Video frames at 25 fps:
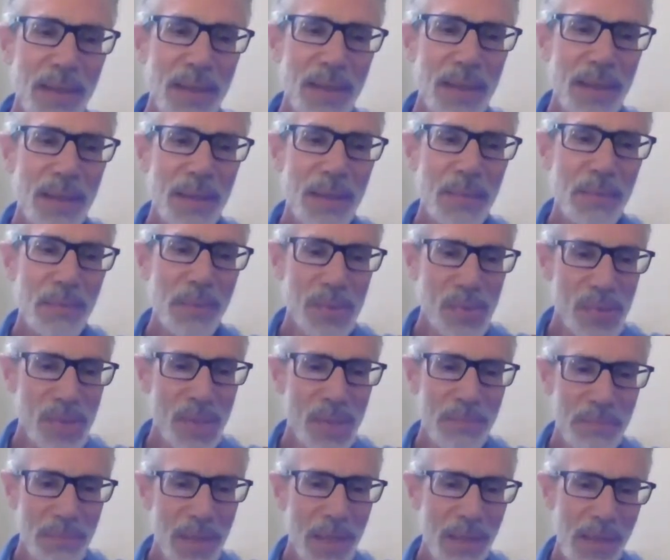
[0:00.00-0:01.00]
was
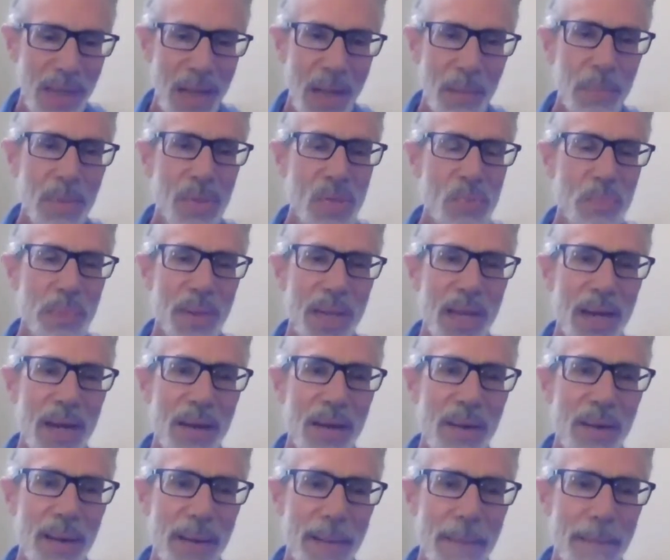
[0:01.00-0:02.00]
an accomplished
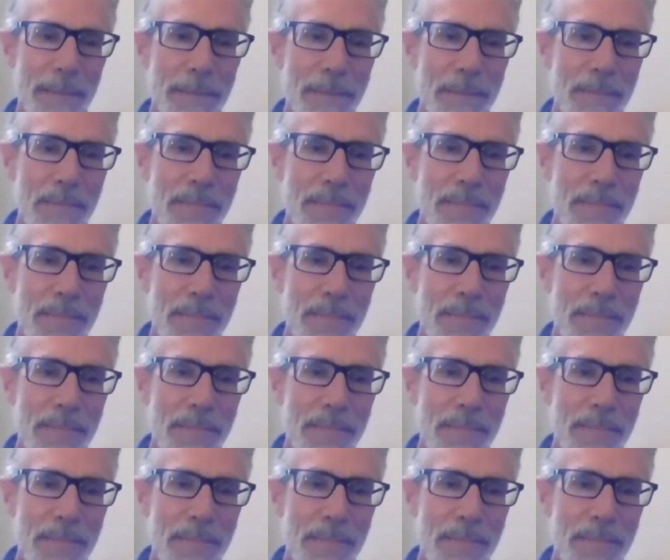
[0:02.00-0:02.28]
player. And